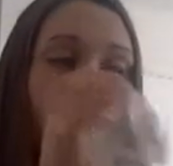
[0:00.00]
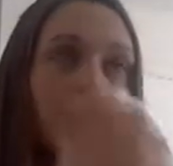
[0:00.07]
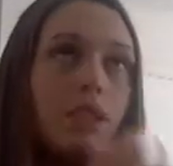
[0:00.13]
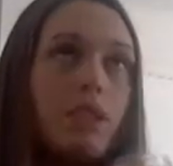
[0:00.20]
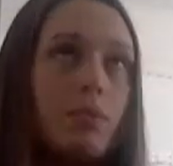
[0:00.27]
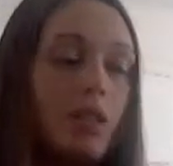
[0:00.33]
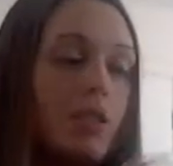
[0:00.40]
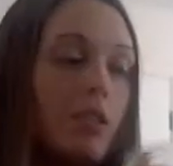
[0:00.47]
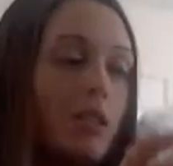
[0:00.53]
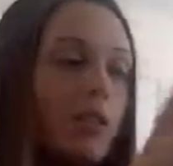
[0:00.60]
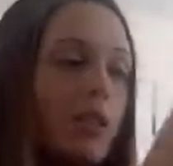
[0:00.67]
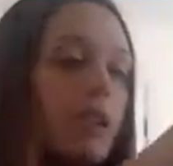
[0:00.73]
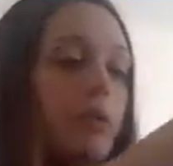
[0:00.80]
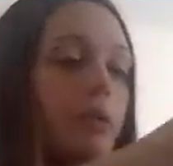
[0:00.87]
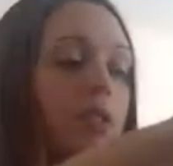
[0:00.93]
smells so
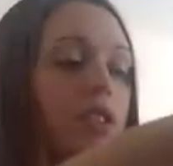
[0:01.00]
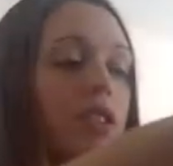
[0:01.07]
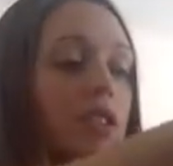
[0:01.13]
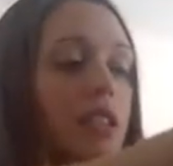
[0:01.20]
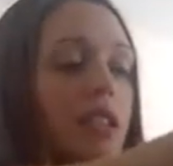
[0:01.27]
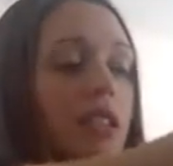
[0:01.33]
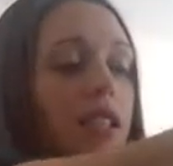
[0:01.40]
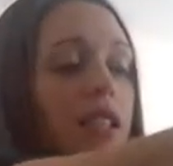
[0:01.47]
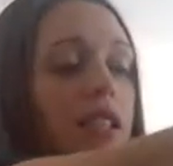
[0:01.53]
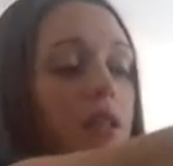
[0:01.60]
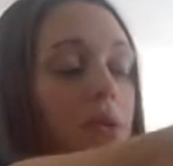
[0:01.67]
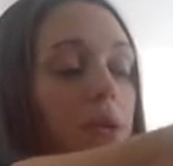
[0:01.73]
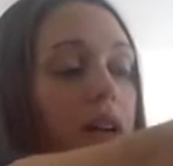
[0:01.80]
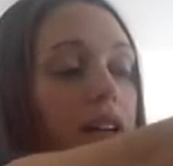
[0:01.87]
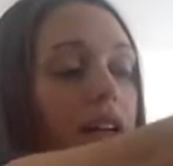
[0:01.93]
good when it hits the
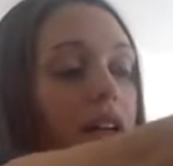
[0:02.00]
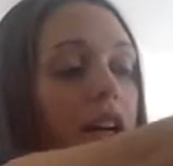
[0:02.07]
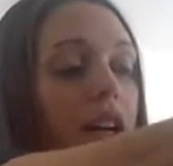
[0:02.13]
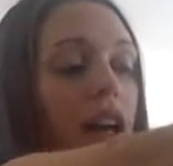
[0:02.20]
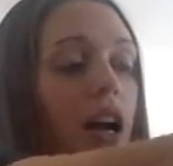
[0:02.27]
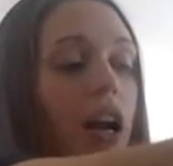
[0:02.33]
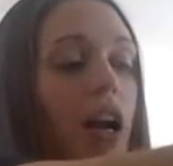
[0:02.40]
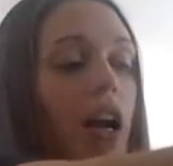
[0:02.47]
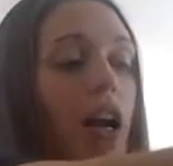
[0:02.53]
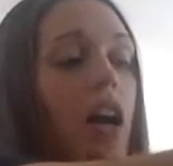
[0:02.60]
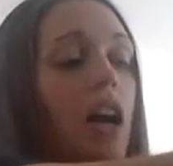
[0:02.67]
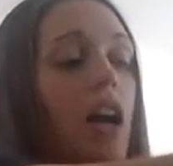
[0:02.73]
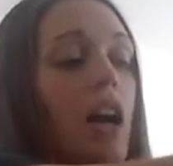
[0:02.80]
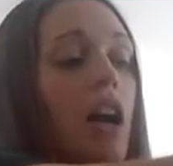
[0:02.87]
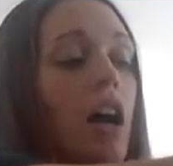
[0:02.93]
water.
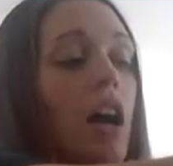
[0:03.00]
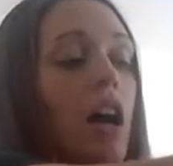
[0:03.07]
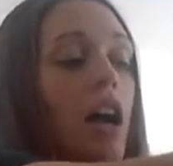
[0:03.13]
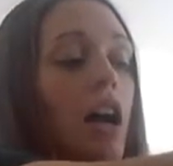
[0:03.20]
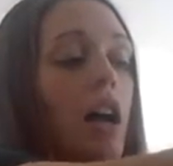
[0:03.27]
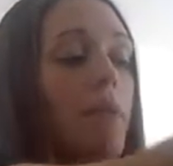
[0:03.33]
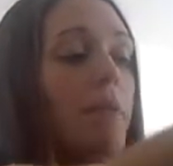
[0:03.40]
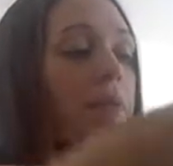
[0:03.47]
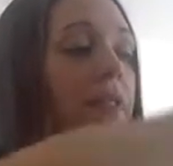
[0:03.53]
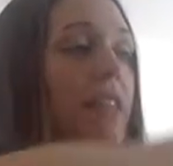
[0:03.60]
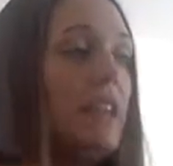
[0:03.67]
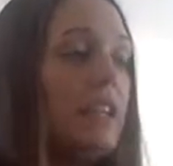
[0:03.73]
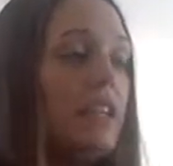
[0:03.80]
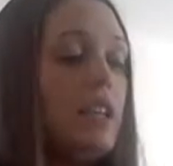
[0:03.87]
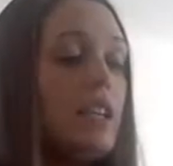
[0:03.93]

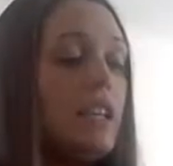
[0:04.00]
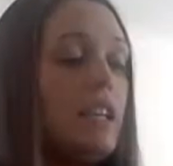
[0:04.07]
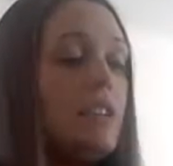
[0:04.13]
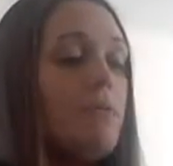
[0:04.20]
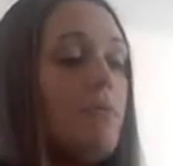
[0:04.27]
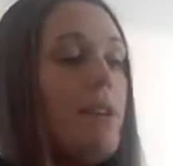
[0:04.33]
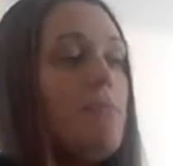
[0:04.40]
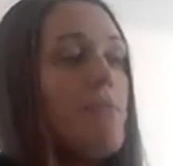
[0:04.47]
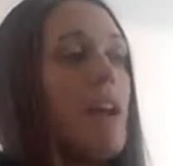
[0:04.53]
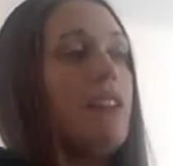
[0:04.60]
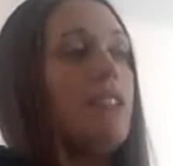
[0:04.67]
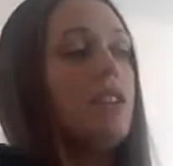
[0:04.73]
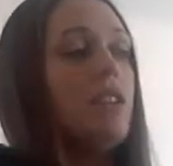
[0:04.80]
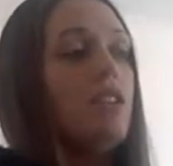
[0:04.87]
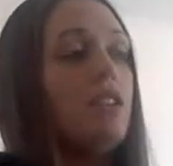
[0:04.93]
Things you need to make
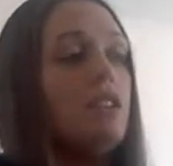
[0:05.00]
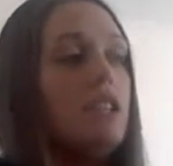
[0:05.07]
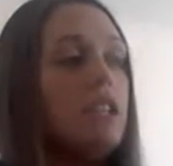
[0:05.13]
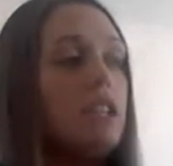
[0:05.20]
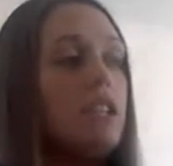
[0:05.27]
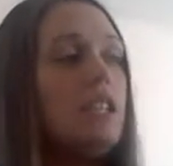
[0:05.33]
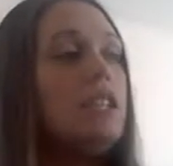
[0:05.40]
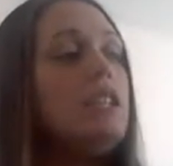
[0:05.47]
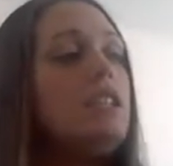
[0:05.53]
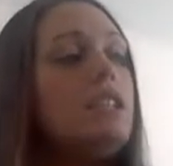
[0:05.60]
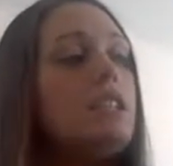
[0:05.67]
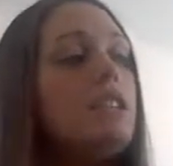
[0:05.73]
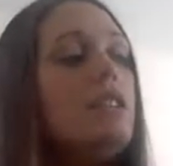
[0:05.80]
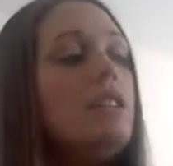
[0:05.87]
bath salts is